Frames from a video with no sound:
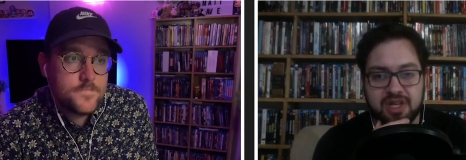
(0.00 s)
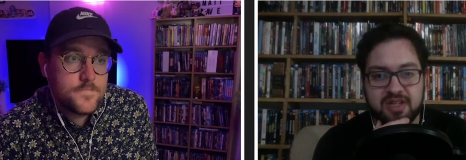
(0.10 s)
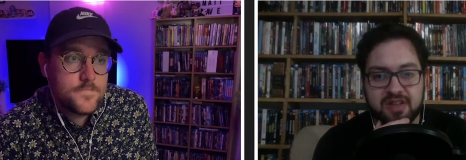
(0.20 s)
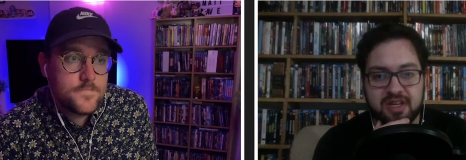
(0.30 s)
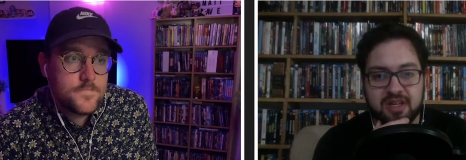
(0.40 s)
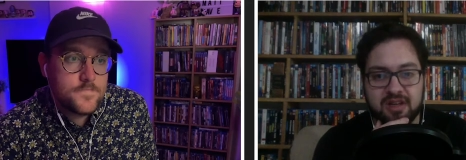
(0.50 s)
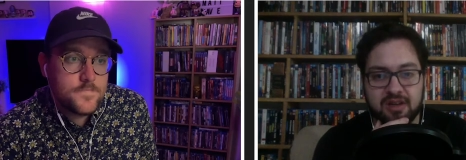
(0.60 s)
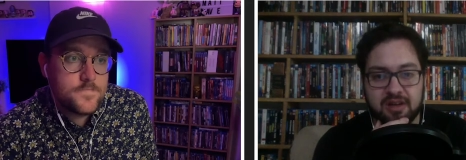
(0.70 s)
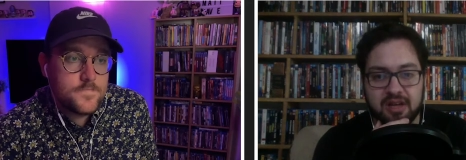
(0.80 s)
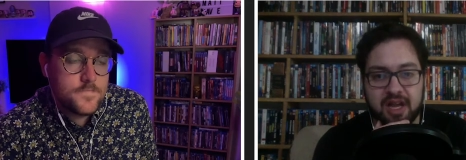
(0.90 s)
Speaker 1: really
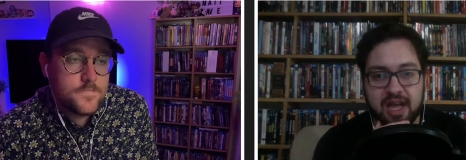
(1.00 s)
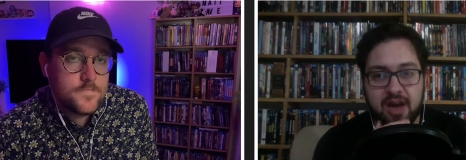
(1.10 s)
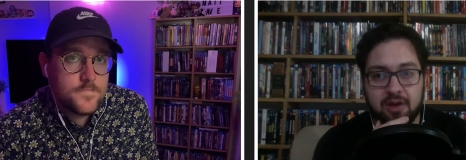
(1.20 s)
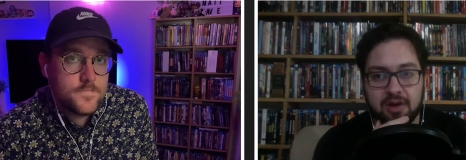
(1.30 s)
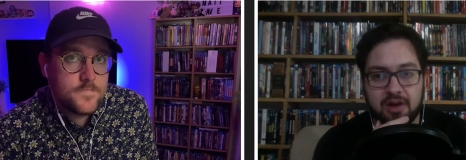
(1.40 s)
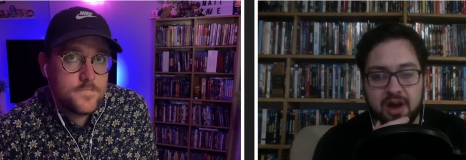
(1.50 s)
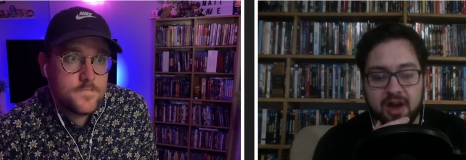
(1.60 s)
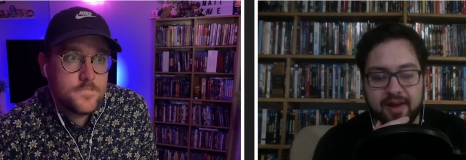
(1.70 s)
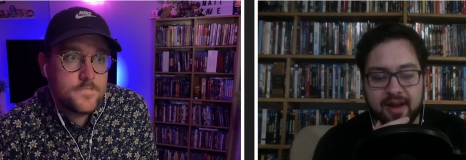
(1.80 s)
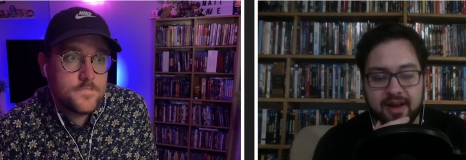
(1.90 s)
did luck out
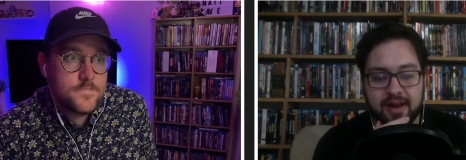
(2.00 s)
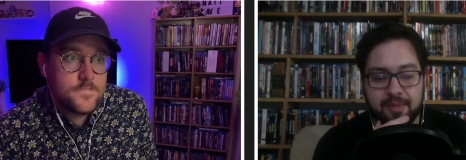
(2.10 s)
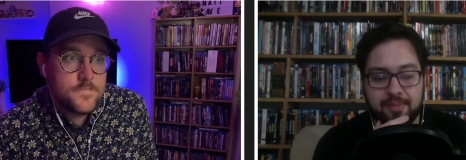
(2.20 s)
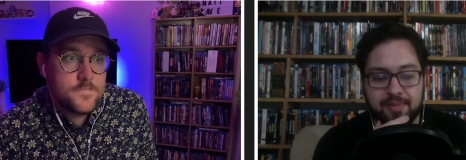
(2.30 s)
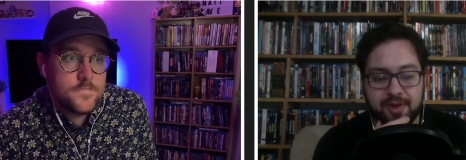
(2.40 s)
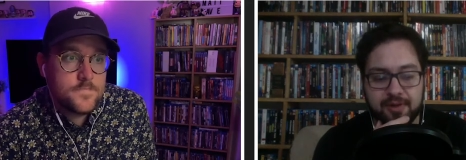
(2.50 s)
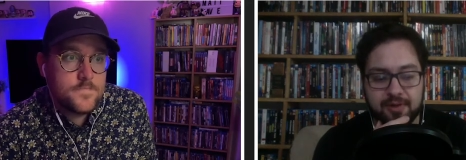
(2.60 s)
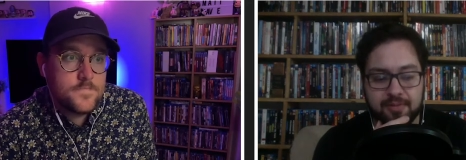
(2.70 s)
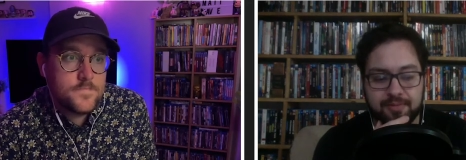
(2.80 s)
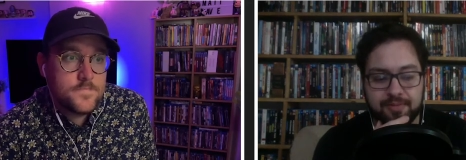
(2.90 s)
not ending up
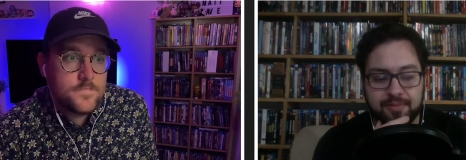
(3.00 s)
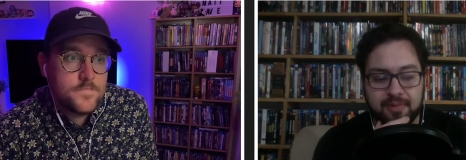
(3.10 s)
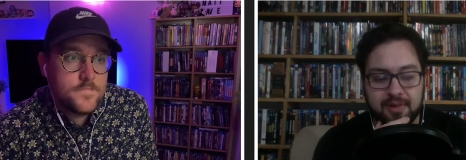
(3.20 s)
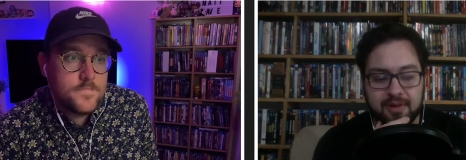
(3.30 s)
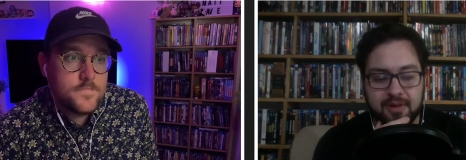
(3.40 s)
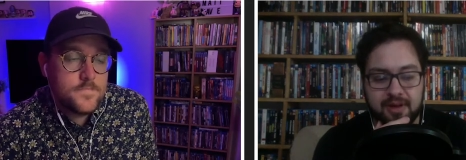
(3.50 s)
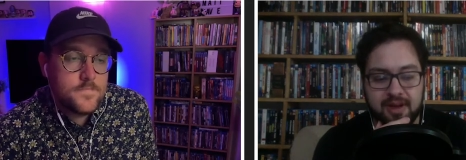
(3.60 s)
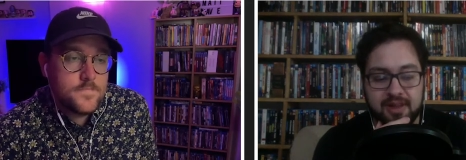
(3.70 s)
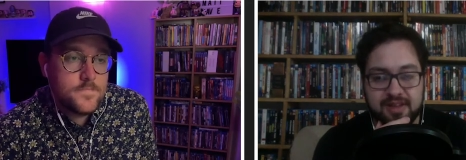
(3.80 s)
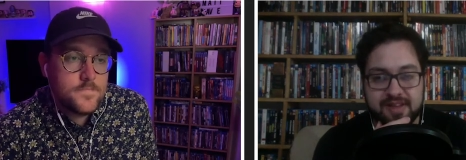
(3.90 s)
you know
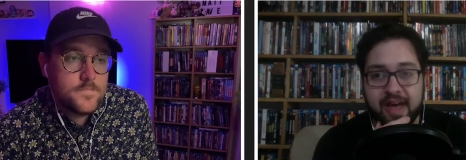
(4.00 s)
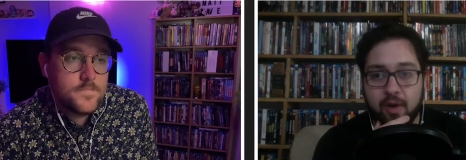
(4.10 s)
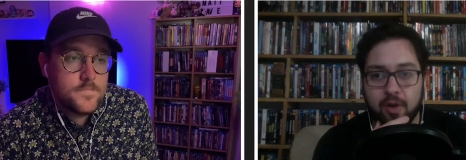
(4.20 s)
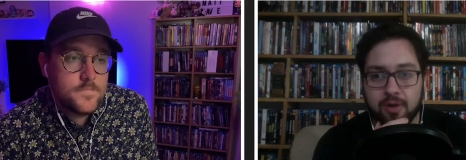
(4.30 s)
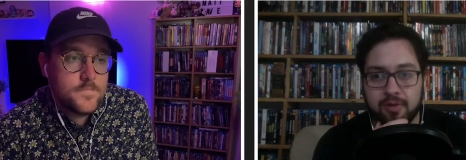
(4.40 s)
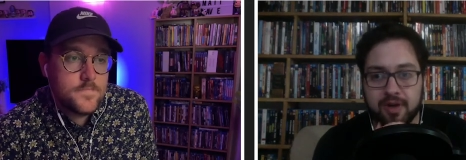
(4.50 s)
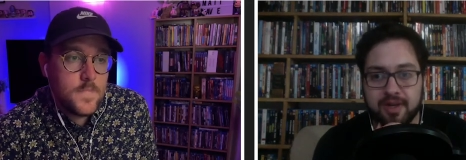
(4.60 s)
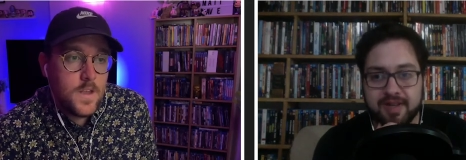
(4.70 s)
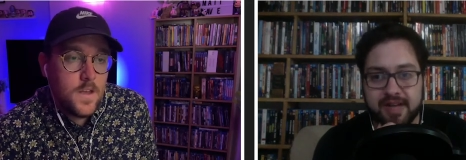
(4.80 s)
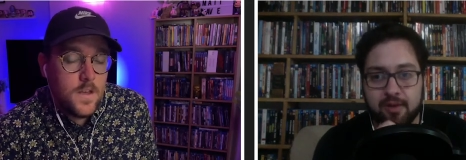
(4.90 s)
in the tower or
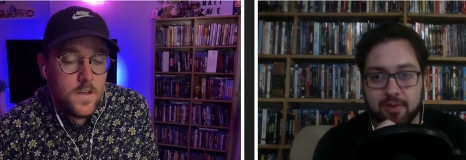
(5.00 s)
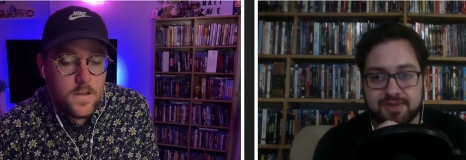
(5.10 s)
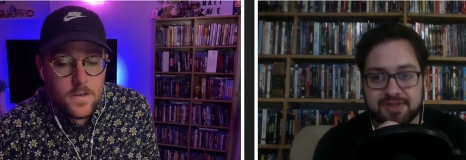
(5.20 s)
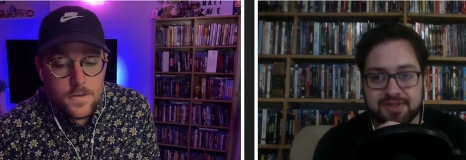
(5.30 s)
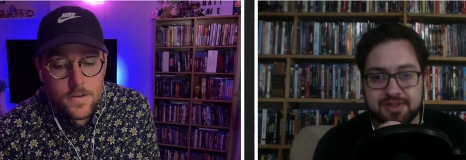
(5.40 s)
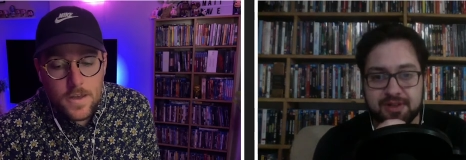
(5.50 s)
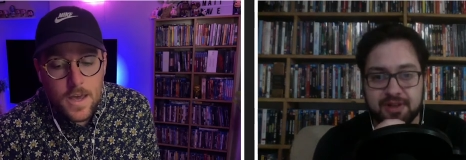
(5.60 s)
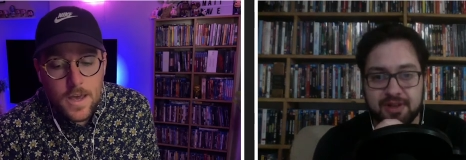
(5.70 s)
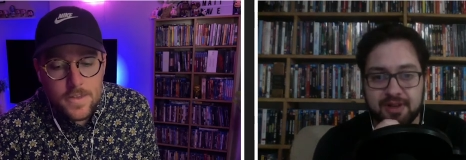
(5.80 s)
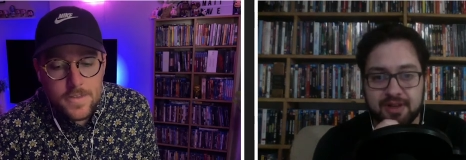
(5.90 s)
in one of the towers
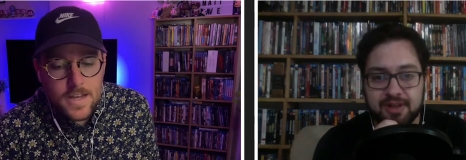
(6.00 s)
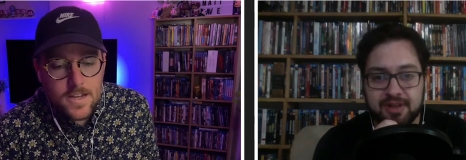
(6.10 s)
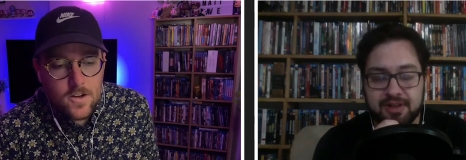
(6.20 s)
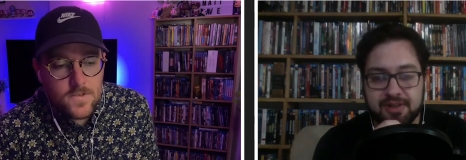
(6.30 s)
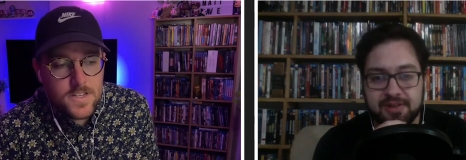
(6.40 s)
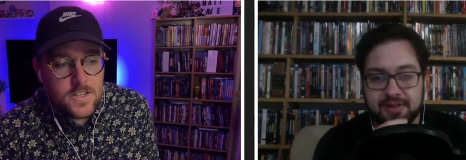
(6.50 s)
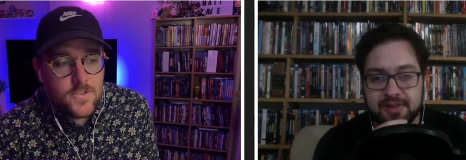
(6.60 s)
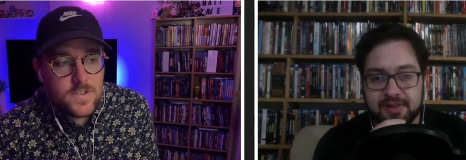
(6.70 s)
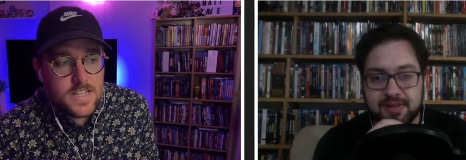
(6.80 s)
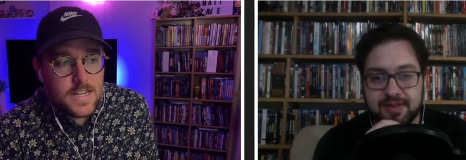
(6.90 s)
yeah
Speaker 2: and that goes into
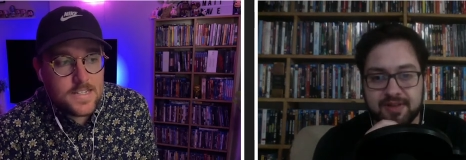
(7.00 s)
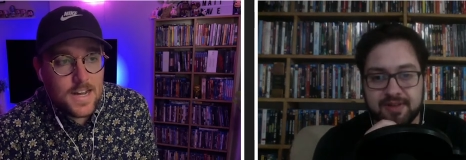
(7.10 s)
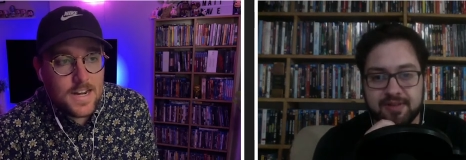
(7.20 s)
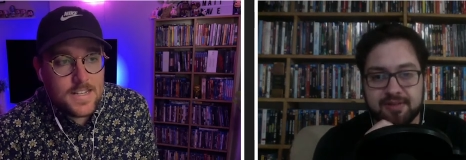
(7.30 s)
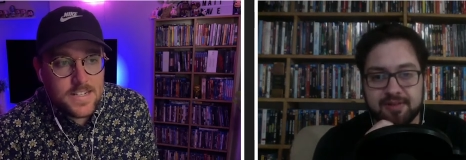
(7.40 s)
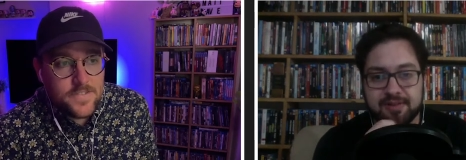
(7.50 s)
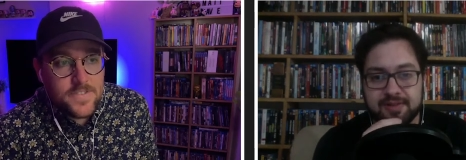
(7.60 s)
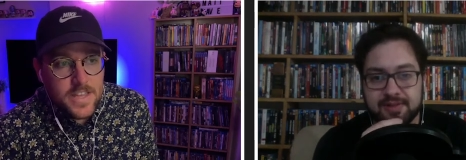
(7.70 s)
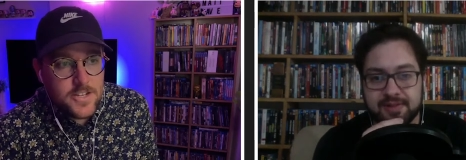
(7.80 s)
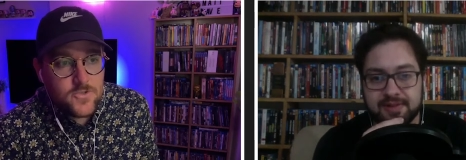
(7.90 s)
his anxieties and even
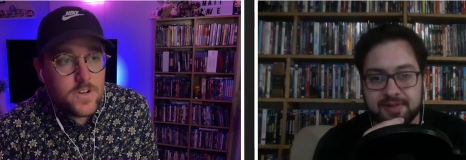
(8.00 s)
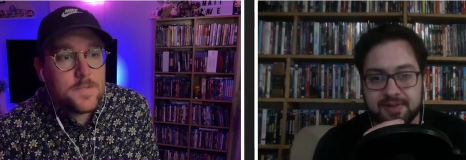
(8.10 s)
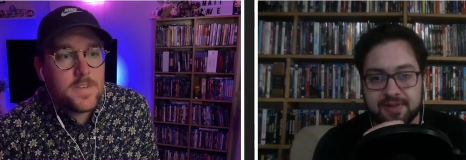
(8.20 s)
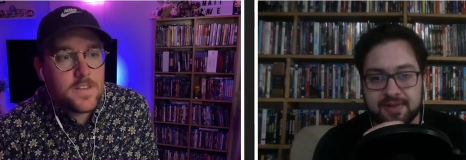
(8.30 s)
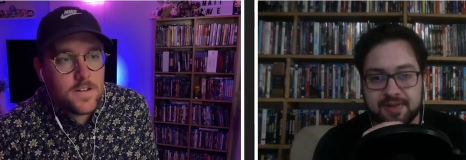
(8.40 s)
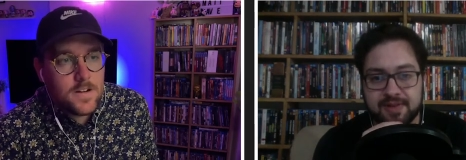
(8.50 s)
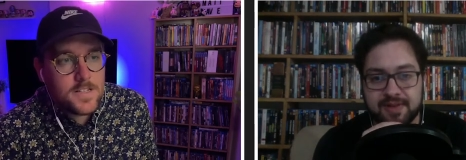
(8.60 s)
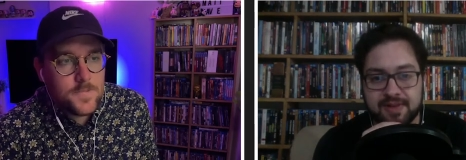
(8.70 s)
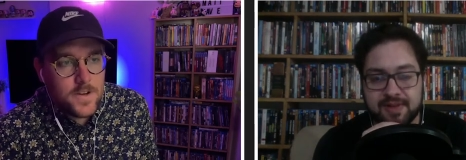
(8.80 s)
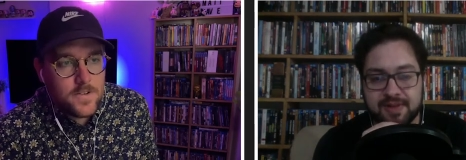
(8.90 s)
that dream he talks
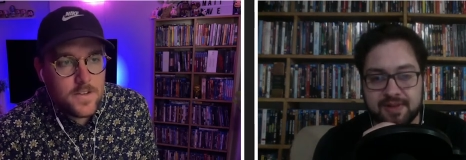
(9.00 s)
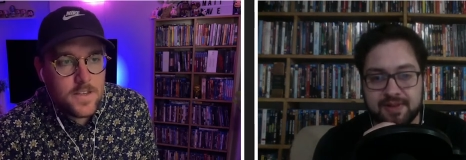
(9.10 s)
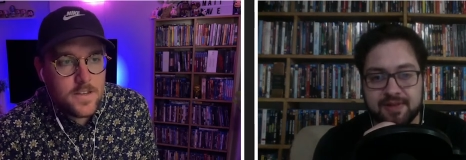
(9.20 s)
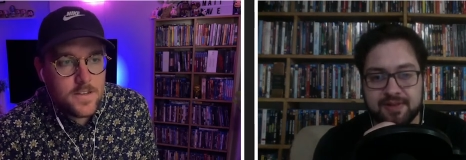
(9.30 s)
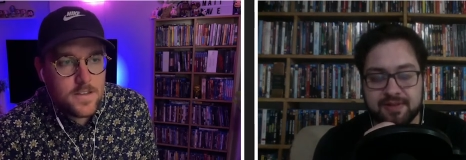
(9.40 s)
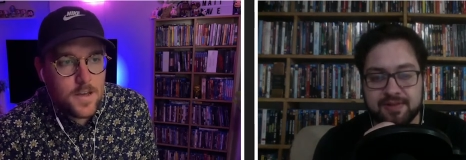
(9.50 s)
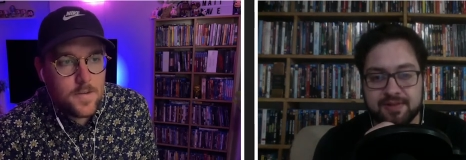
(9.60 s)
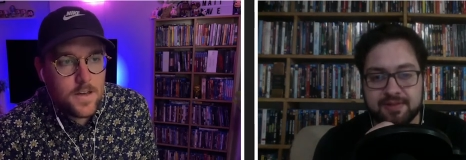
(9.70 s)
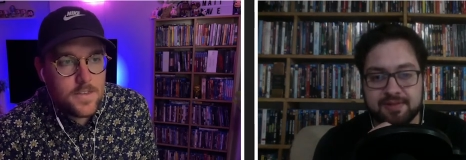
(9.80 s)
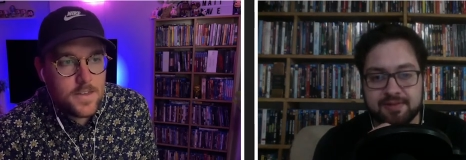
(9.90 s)
about he i,
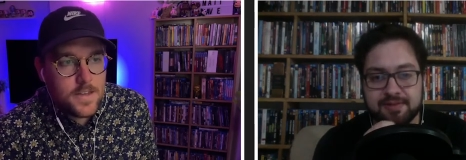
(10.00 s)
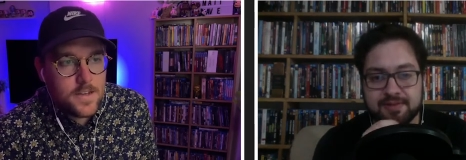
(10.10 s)
I think